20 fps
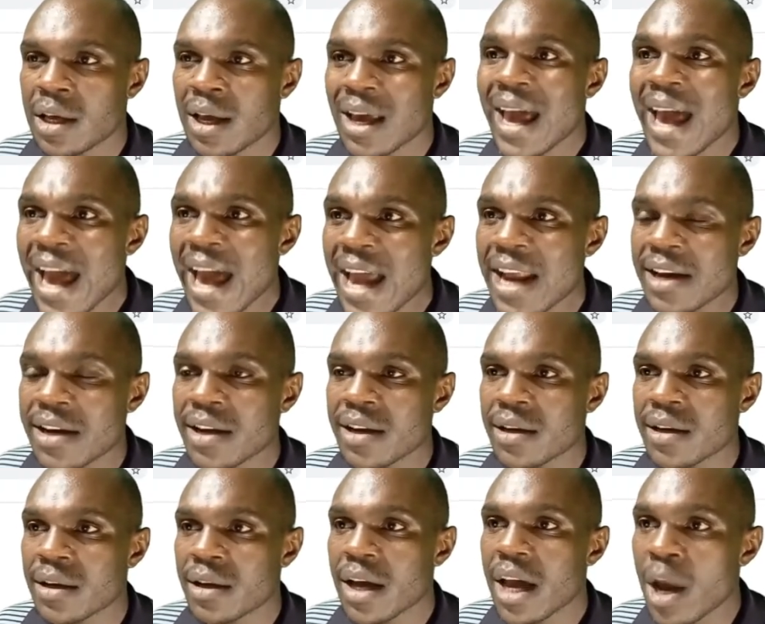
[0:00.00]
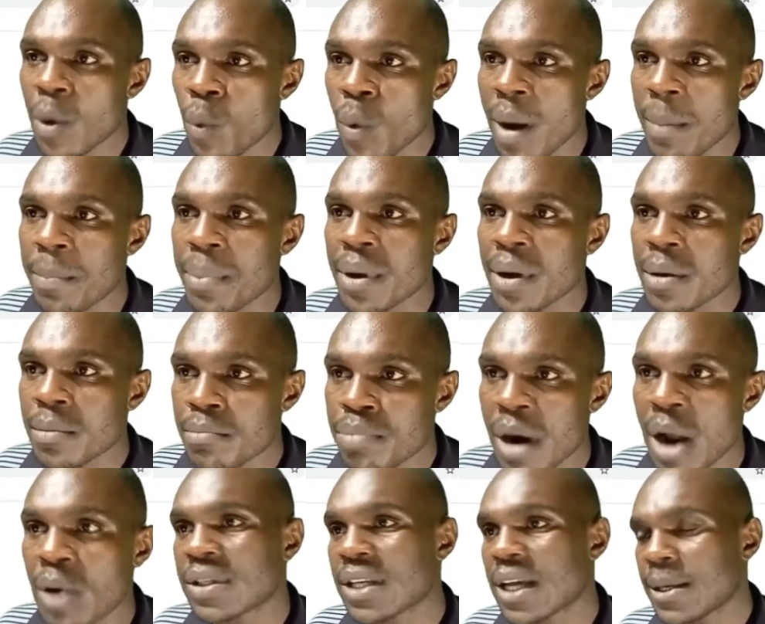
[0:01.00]
and a web
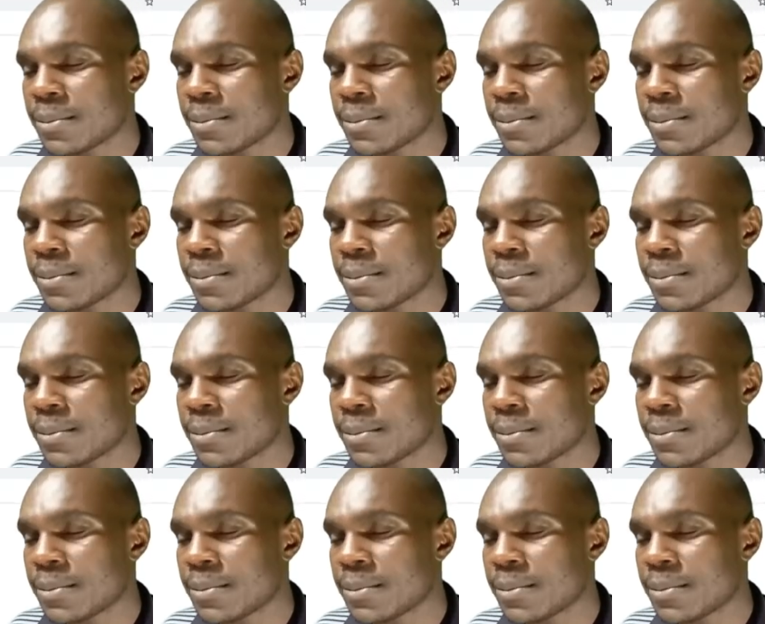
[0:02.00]
browser.